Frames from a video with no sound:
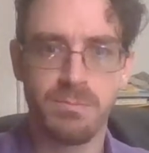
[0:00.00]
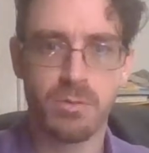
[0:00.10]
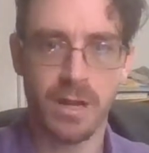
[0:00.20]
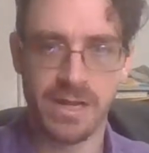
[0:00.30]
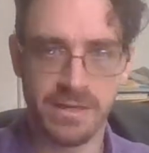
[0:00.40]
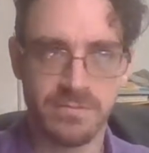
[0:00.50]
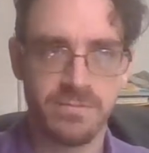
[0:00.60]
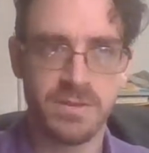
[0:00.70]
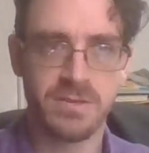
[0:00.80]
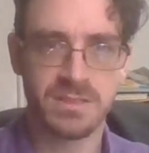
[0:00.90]
brave
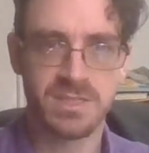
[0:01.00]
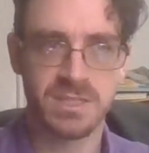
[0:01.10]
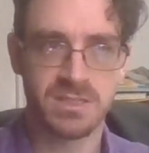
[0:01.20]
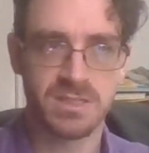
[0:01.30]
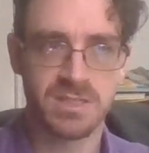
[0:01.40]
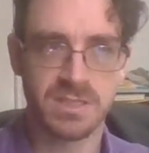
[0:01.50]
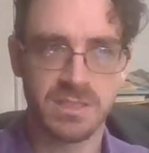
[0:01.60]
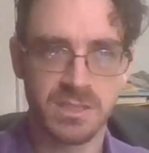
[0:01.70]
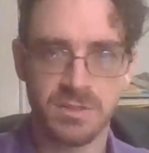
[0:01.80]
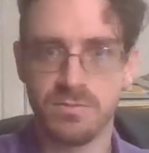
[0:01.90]
in the sense
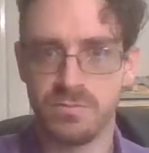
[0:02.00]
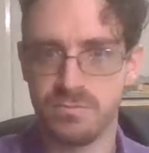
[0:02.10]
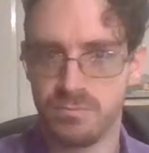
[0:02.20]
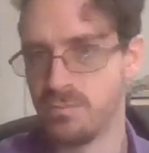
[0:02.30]
that you've